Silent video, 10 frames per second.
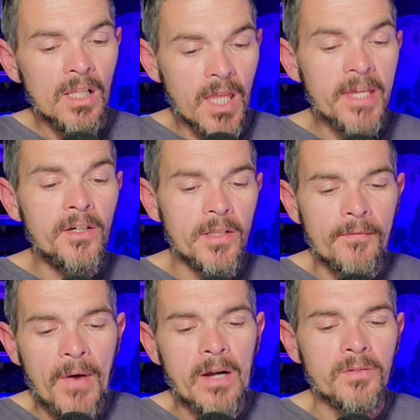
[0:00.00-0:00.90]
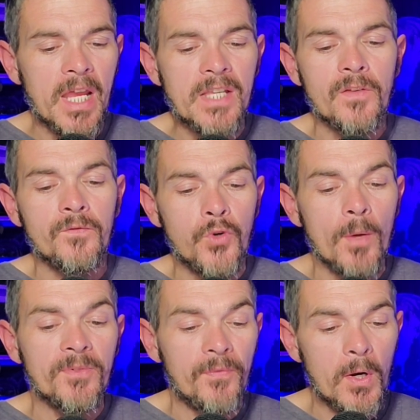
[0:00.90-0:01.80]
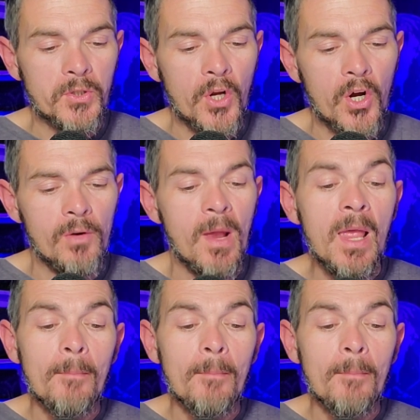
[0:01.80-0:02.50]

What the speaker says: Later in the final days of Trump's first term,